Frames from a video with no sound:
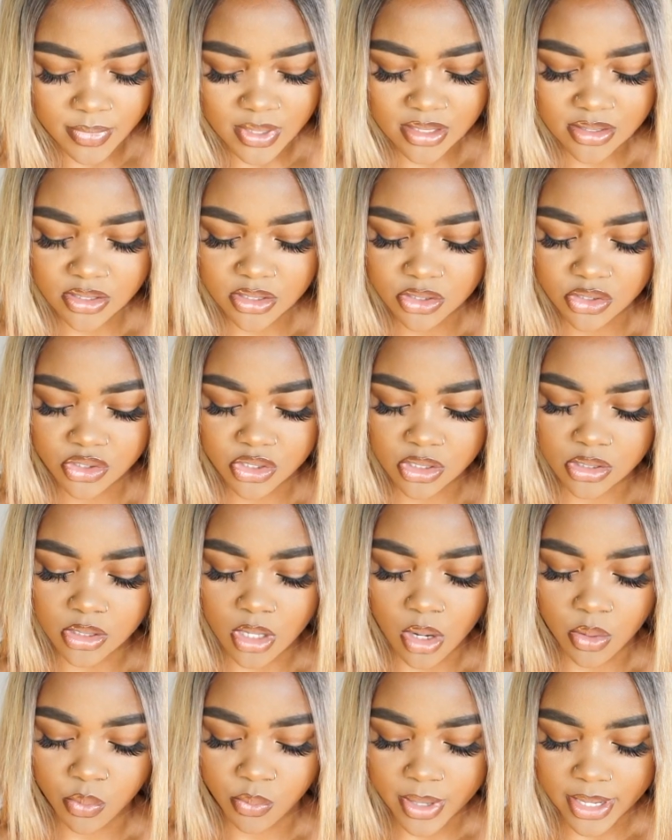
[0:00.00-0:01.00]
This is just
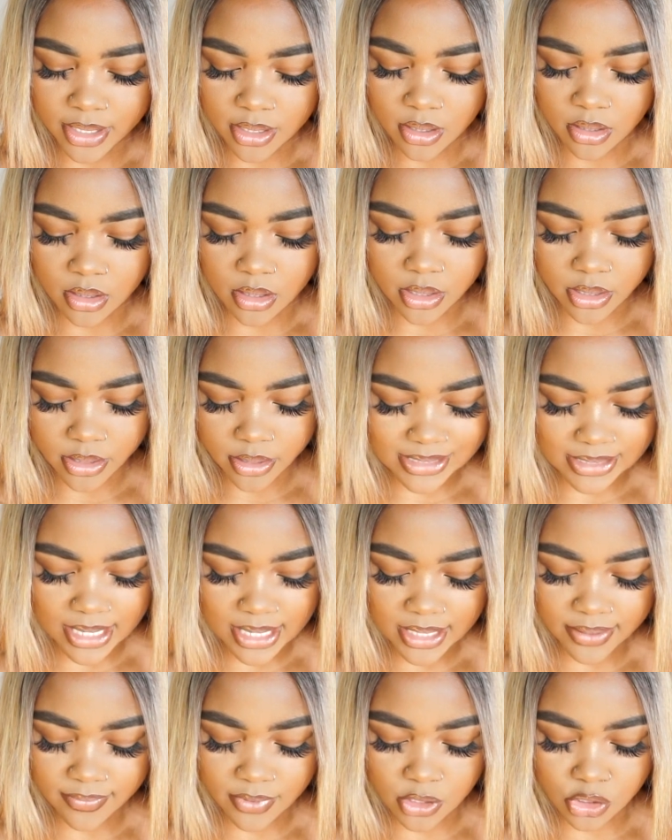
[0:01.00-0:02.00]
a regular, it's
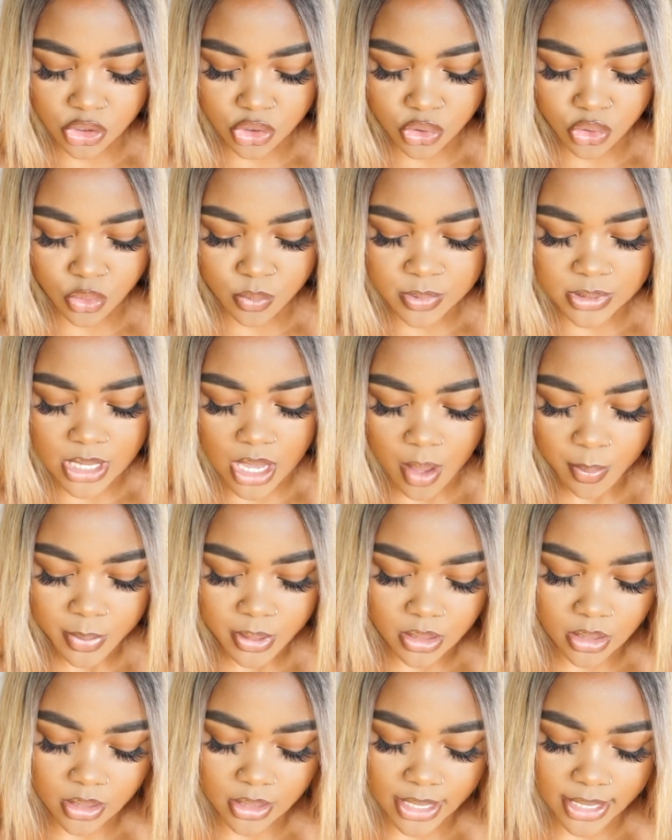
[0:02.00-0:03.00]
not even a tube top,
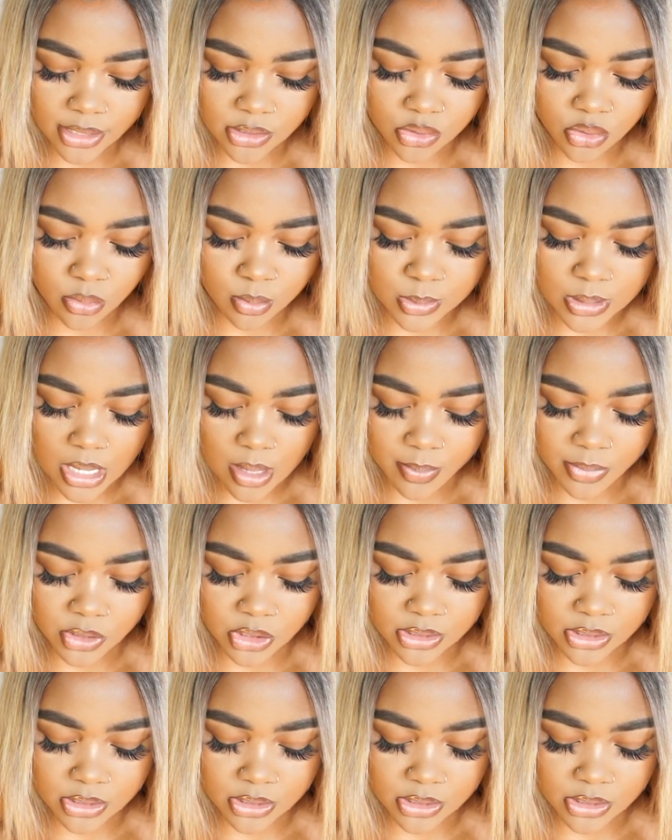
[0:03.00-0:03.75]
but it looked like a tube top.